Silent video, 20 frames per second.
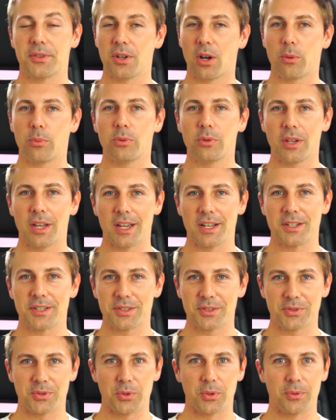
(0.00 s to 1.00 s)
double-edged
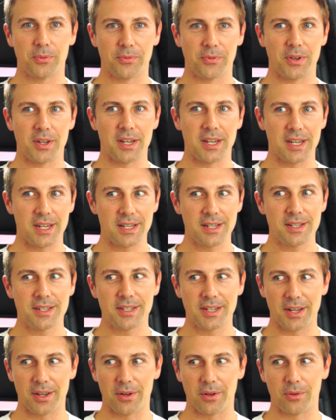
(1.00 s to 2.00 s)
sword for
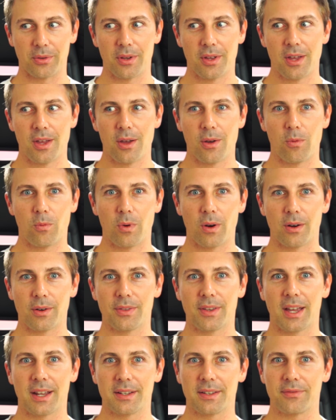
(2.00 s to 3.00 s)
Intel where
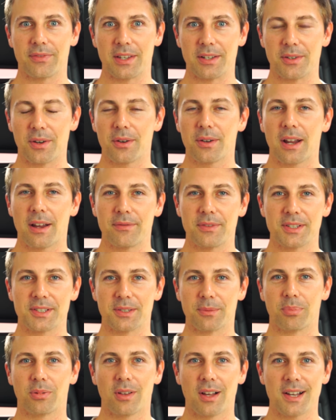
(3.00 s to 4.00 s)
in that if they don't have the
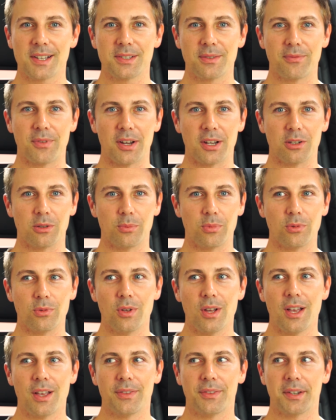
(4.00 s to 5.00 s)
supplies
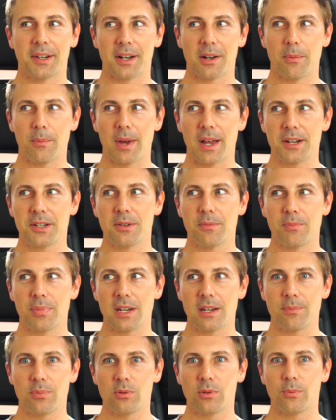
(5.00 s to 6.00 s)
available, then I'd imagine
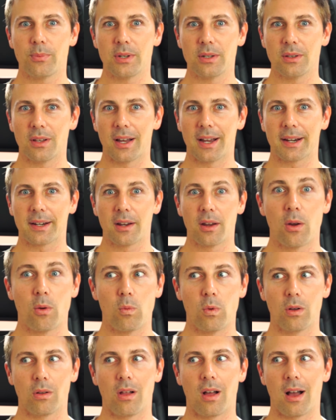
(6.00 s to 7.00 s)
people will be like,
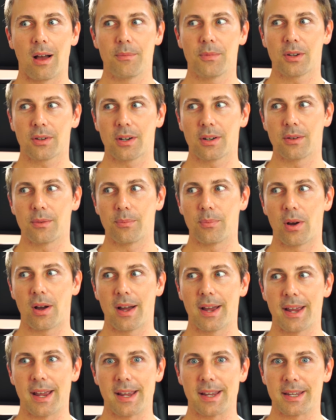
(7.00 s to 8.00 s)
well, I'm not gonna
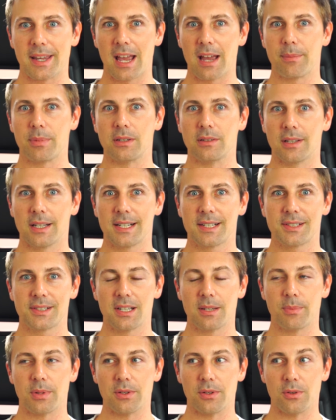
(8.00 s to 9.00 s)
buy a Kaby Lake
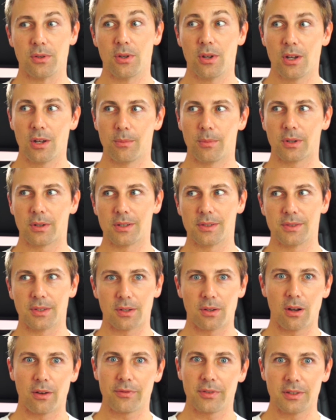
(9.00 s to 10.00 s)
CPU because
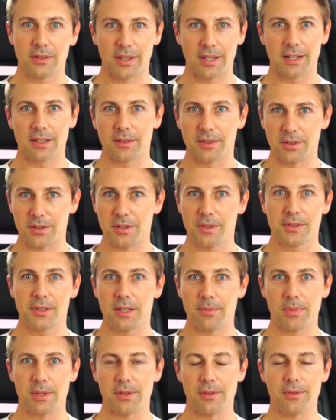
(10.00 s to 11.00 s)
the Coffee Lake, the new
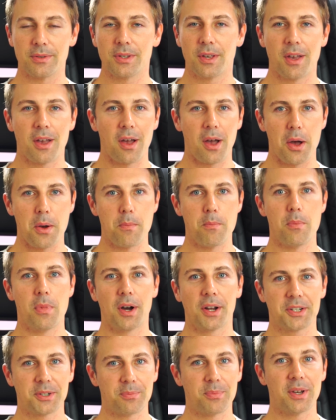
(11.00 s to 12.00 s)
CPUs, are
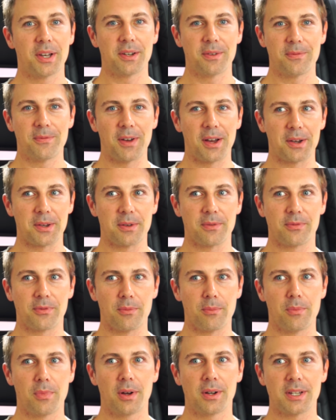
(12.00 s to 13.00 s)
much better value
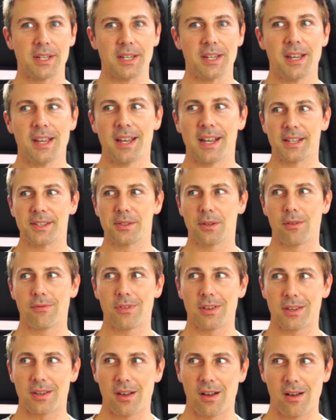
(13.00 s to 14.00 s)
for money. And so if
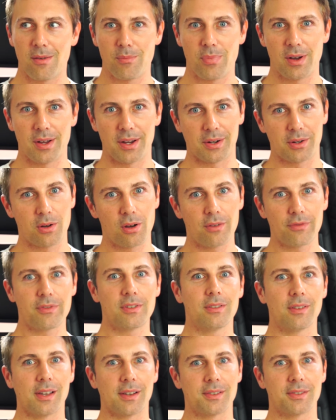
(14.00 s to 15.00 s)
they can't buy a
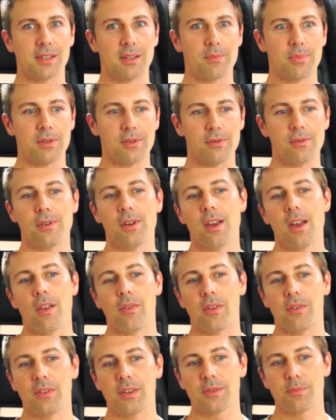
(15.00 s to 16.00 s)
Coffee Lake CPU,
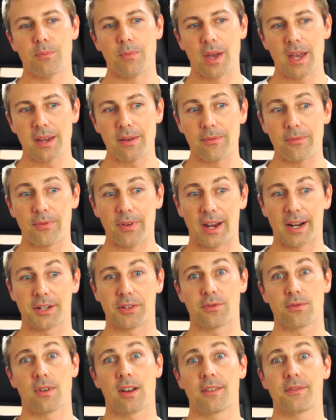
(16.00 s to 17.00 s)
then this may in
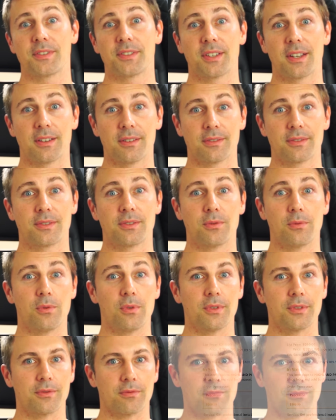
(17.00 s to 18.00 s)
fact drive sales towards